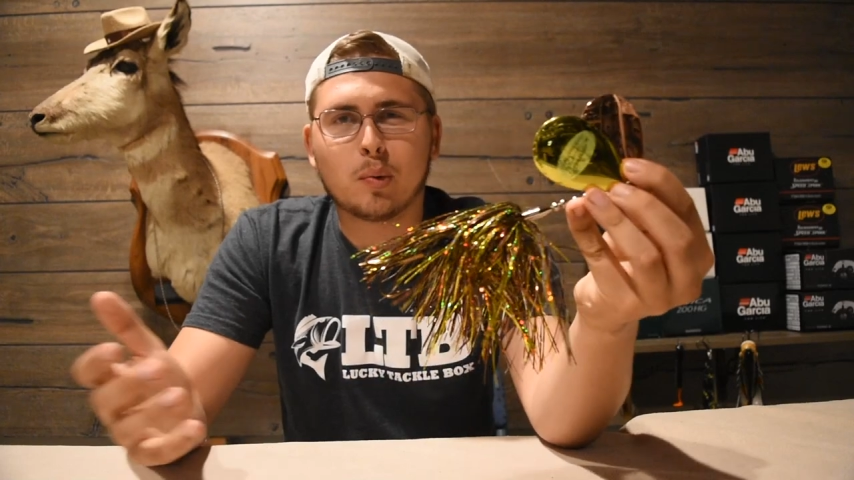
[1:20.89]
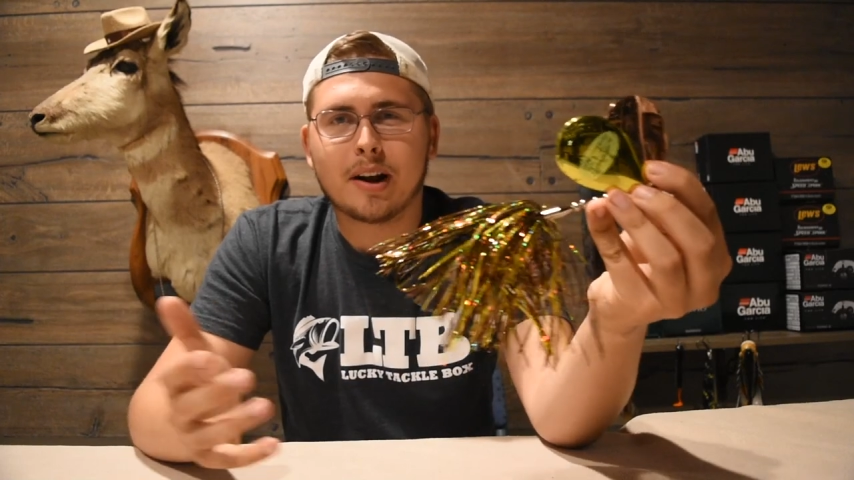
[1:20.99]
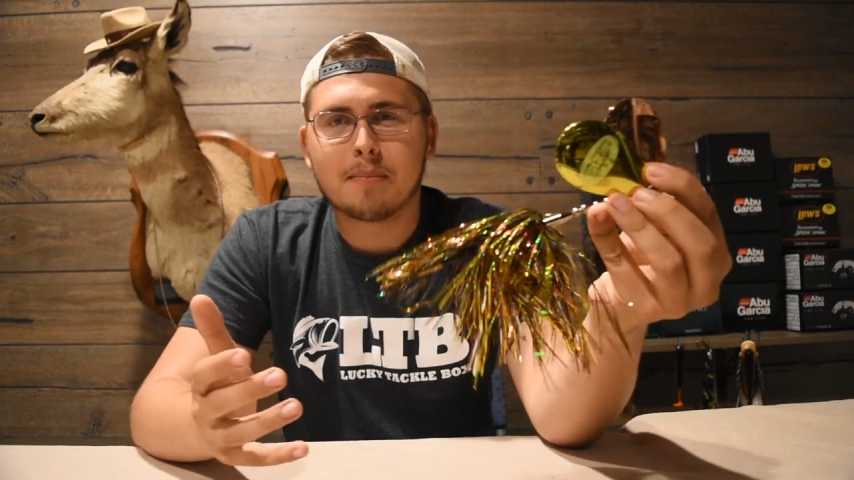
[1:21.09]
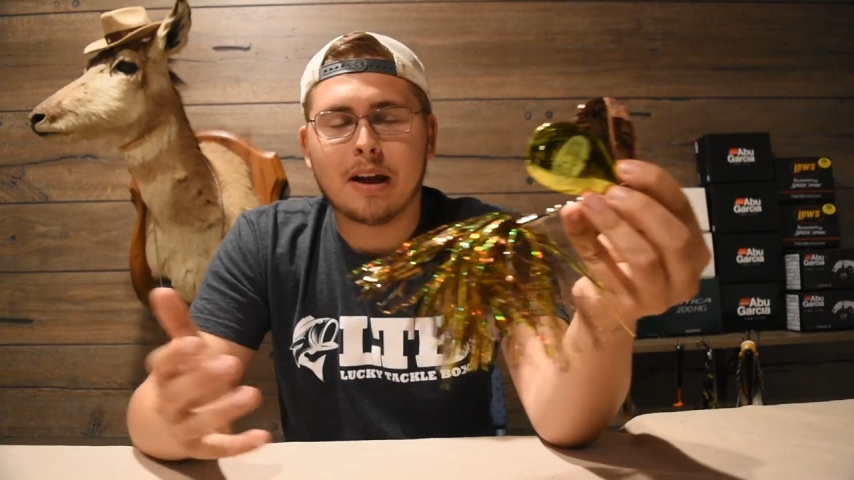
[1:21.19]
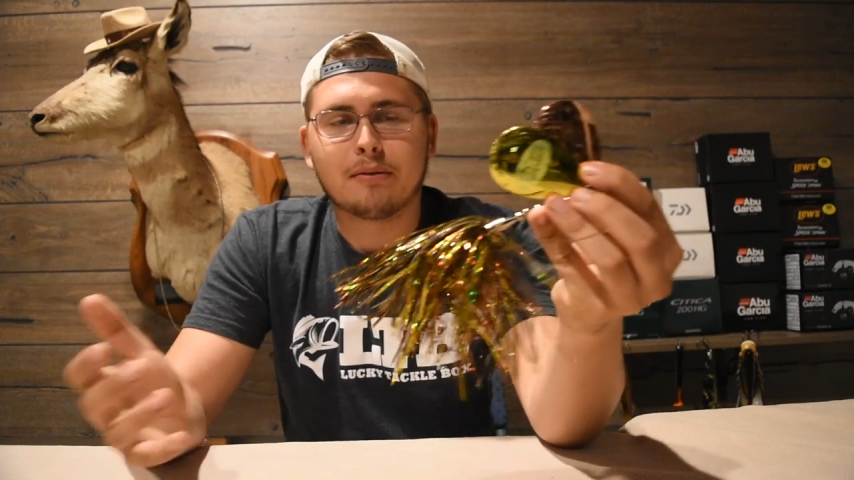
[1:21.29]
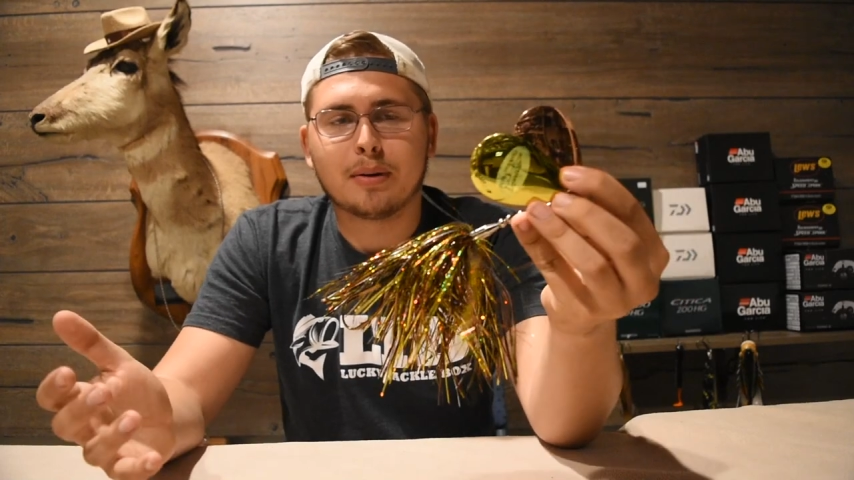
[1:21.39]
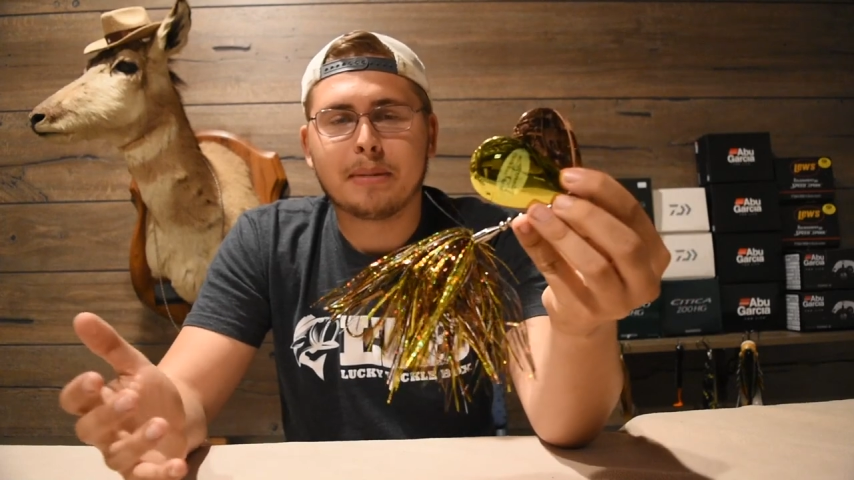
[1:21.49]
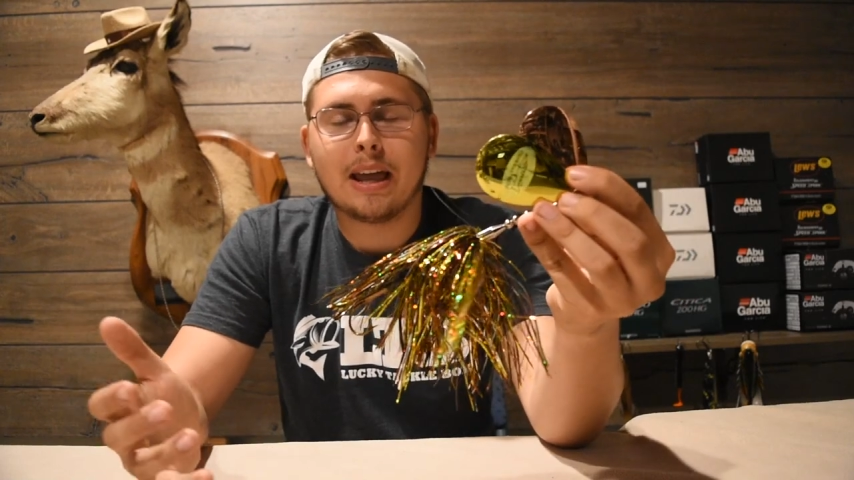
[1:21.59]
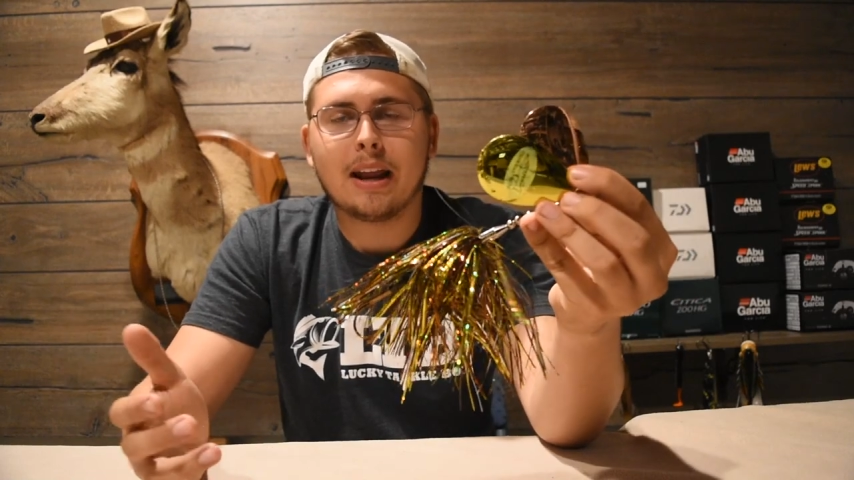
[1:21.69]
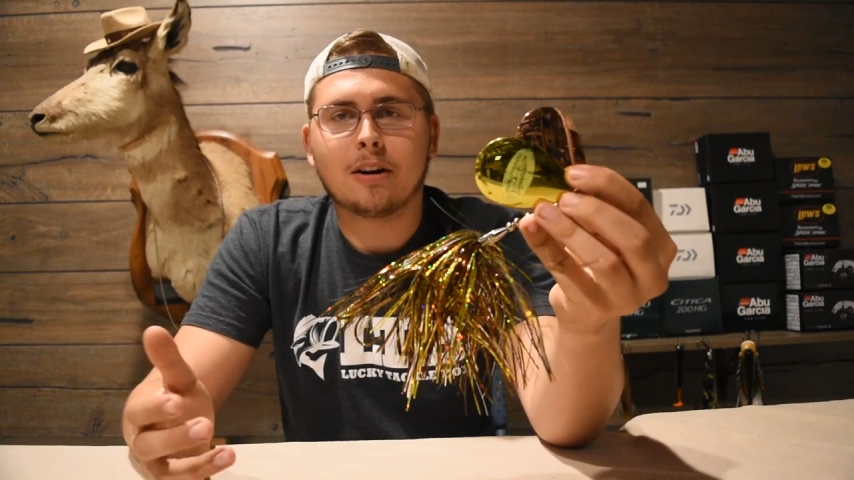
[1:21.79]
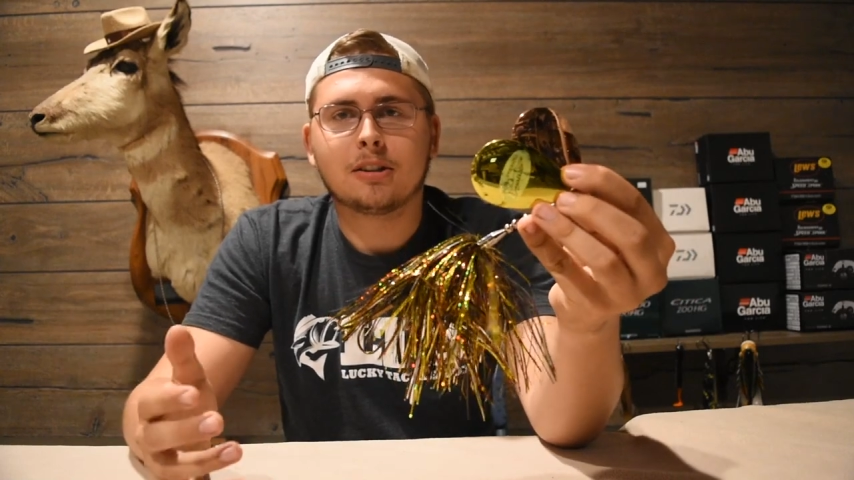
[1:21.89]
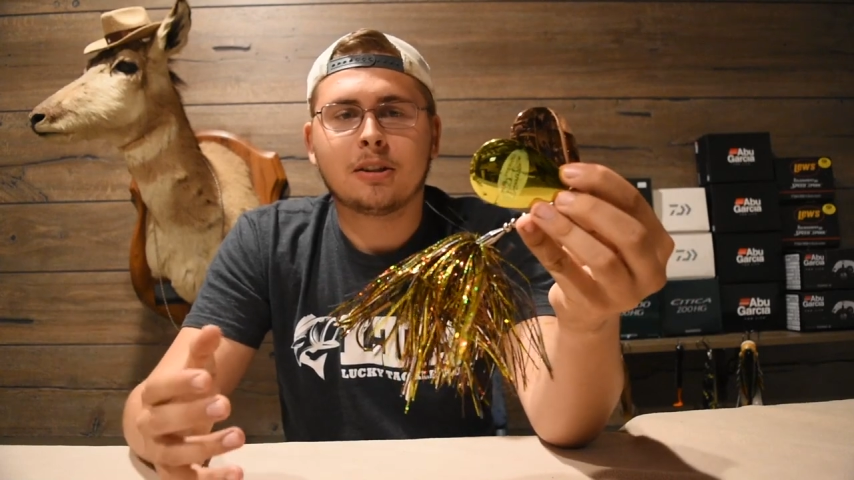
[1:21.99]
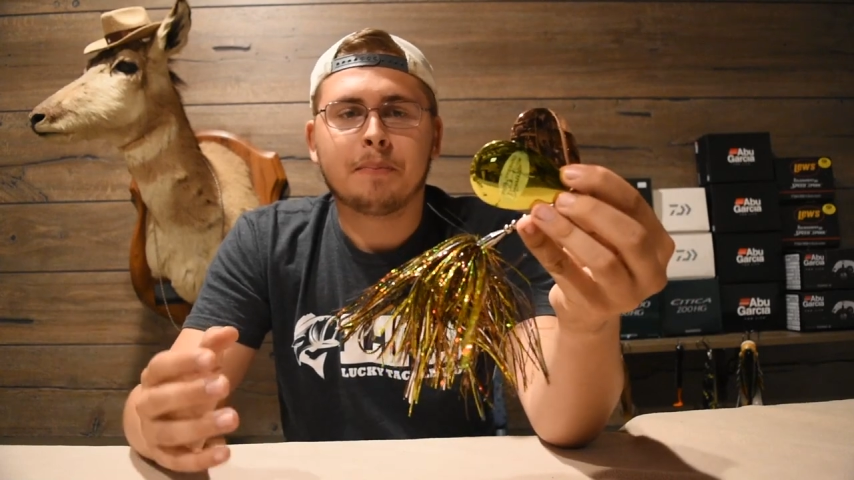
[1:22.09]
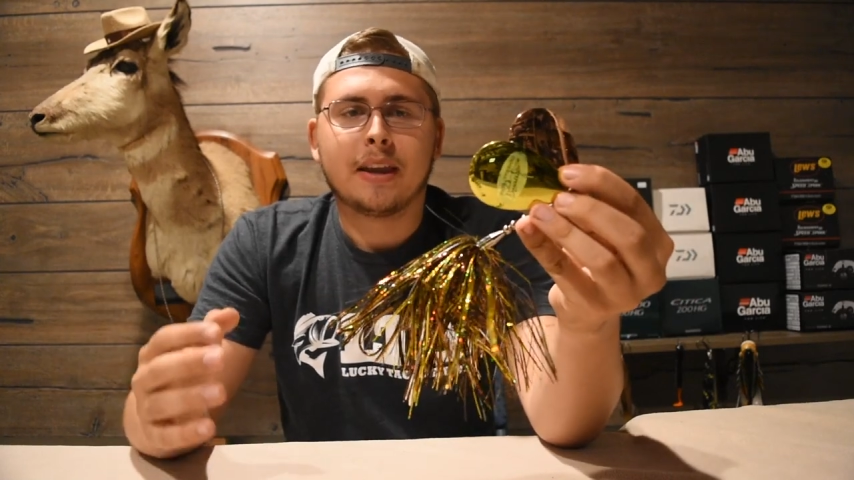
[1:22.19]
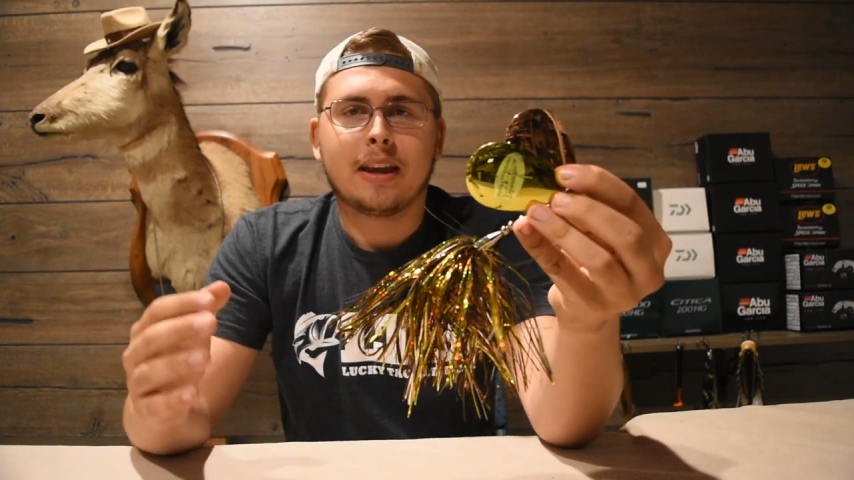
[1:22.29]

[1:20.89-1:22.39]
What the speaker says: recommend for beginners.